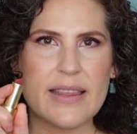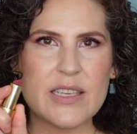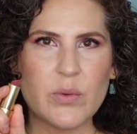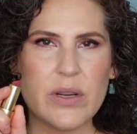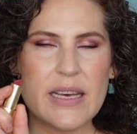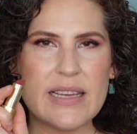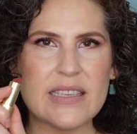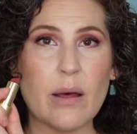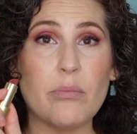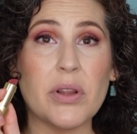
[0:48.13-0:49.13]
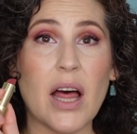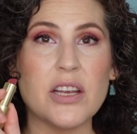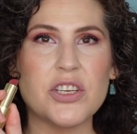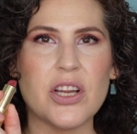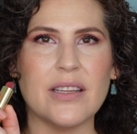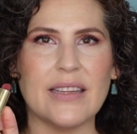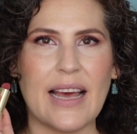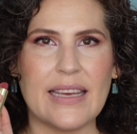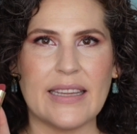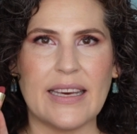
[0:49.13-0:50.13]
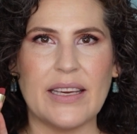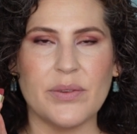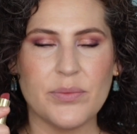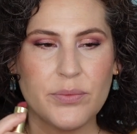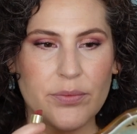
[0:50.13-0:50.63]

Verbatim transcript: This one is Blush Lightly.